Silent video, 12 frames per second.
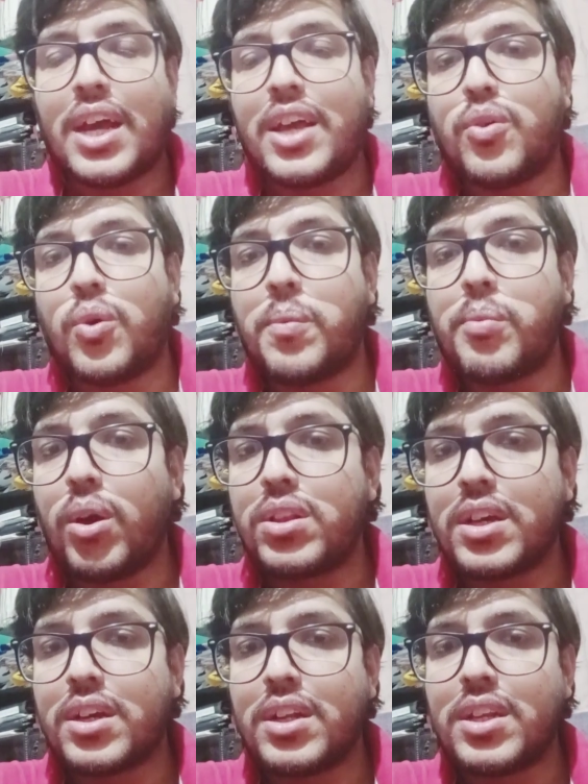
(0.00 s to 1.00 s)
I hope all
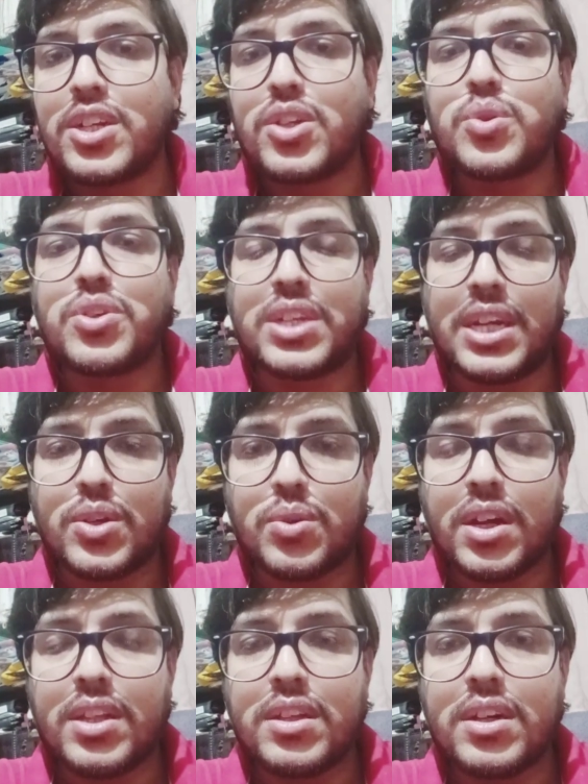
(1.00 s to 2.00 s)
the colleagues to stay
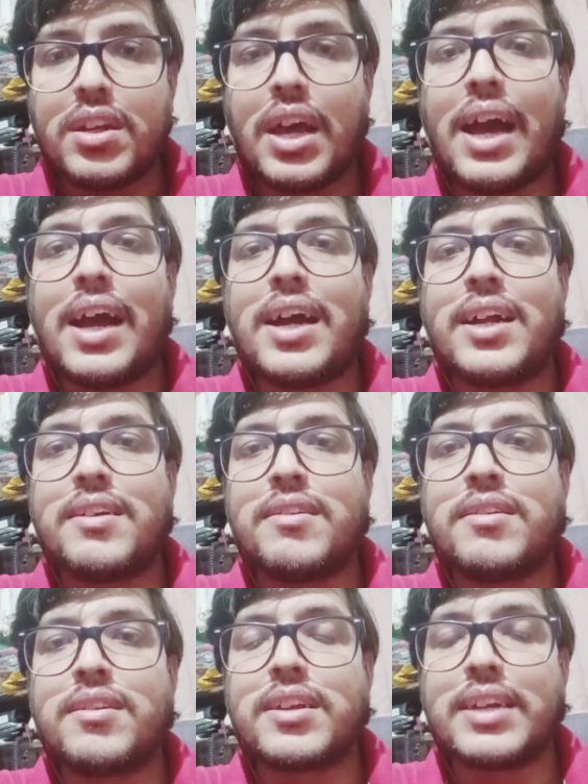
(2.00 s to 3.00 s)
together
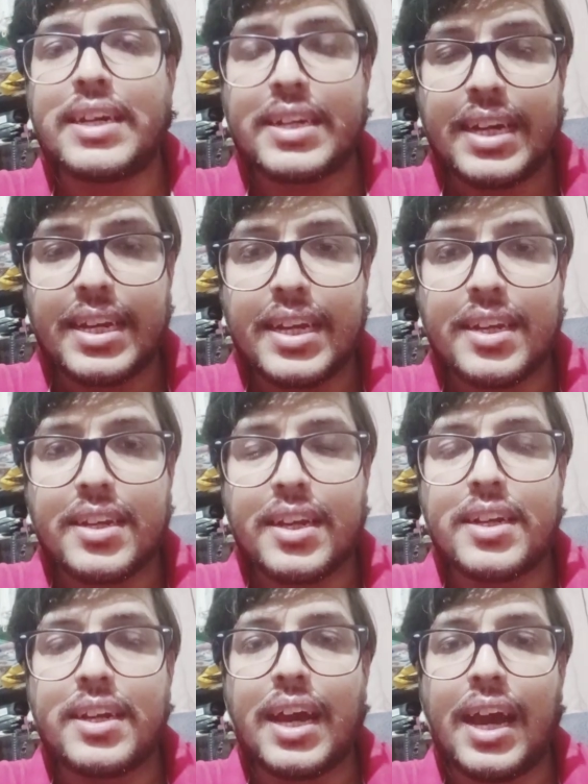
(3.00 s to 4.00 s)
and get
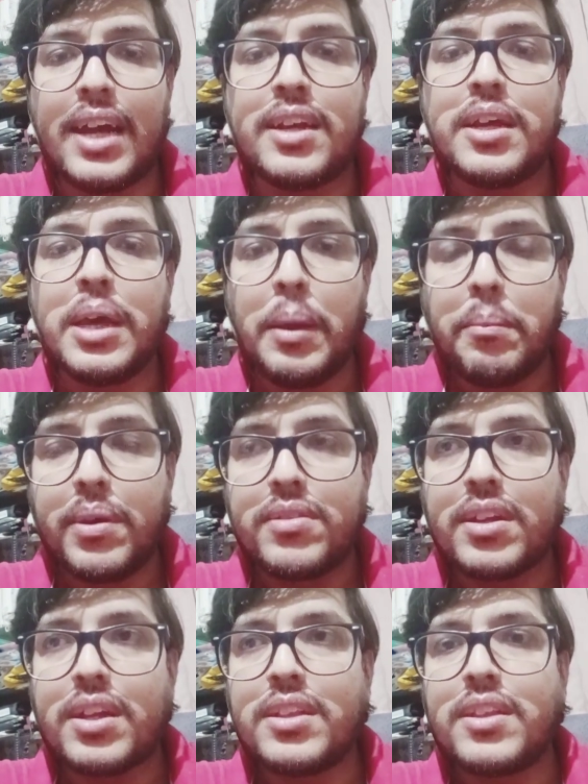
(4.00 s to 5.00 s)
connected, and
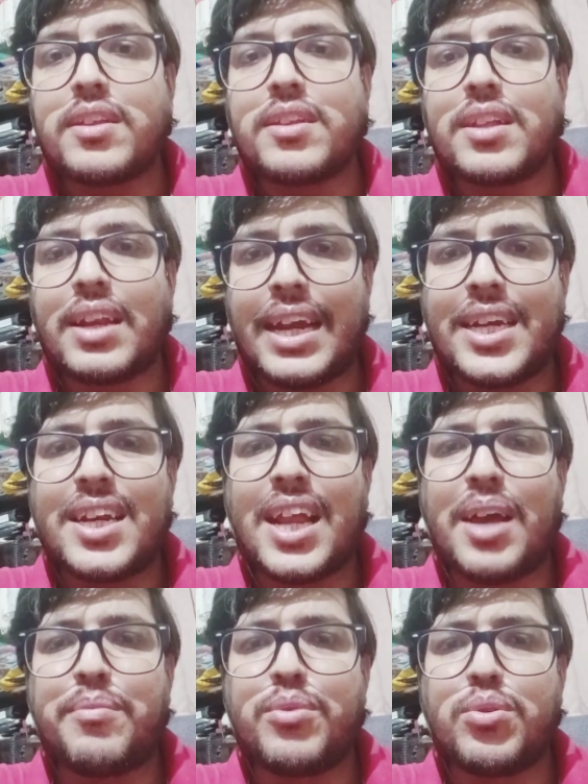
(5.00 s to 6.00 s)
basically this is the right
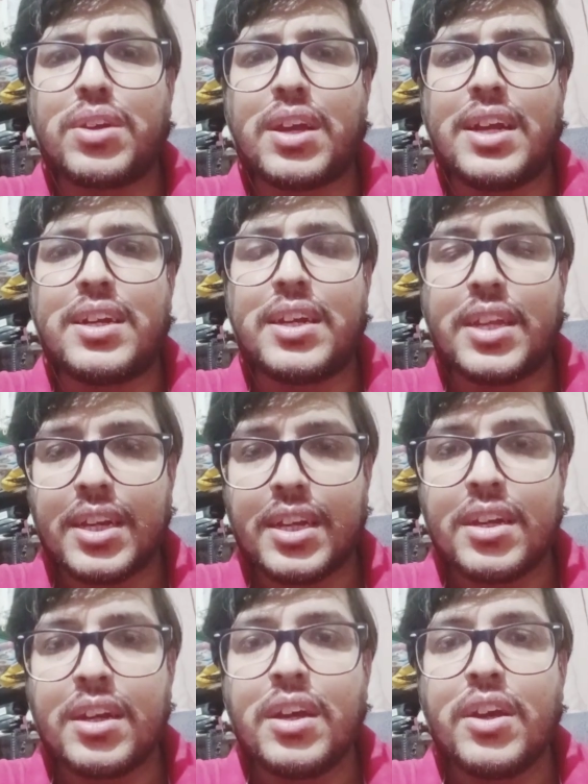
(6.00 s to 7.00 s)
time you can dig
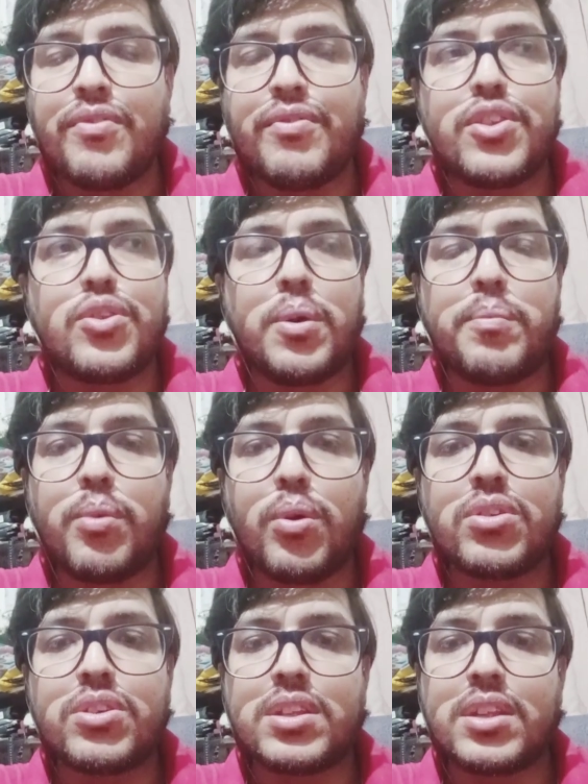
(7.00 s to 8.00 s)
with your
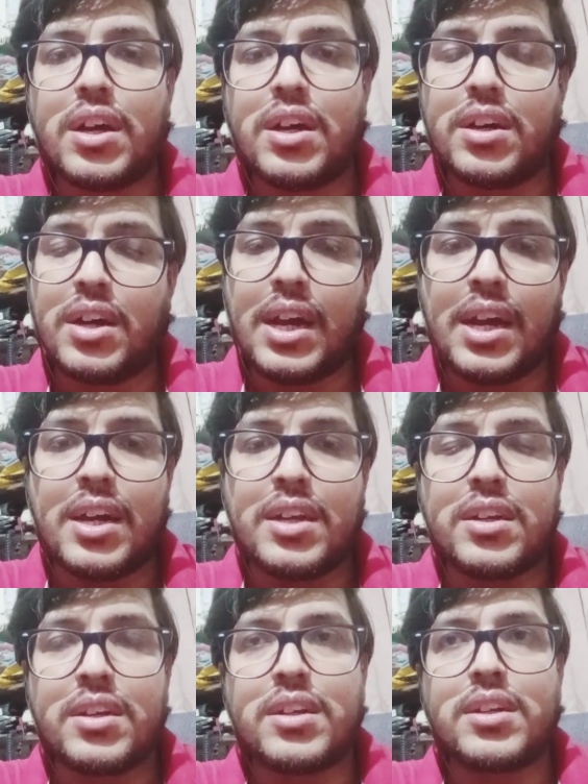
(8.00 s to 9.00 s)
books
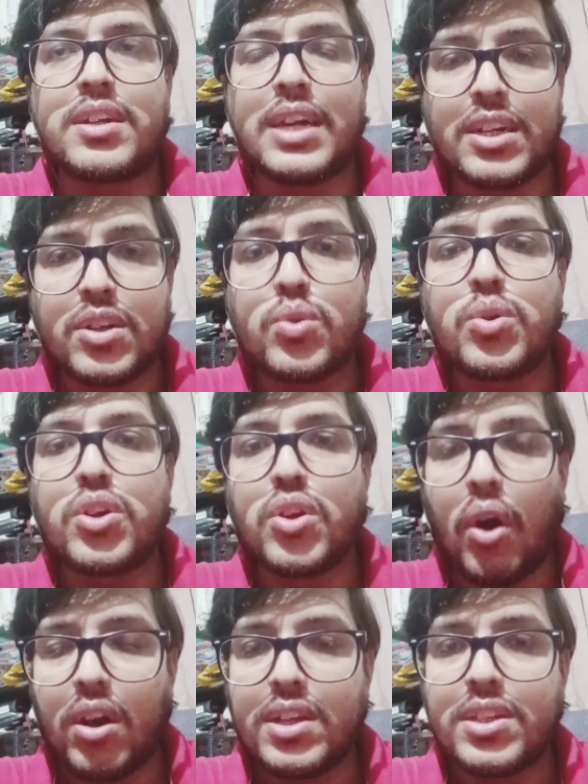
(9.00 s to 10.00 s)
and get good
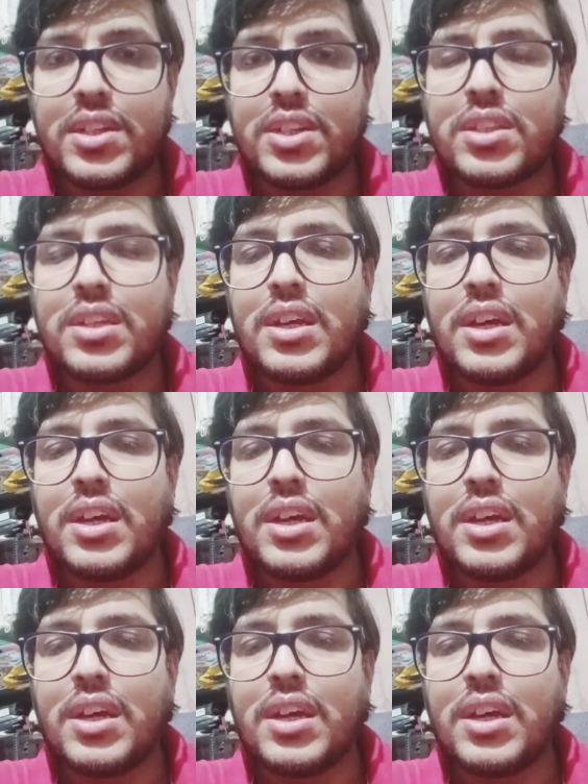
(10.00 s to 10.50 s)
knowledges.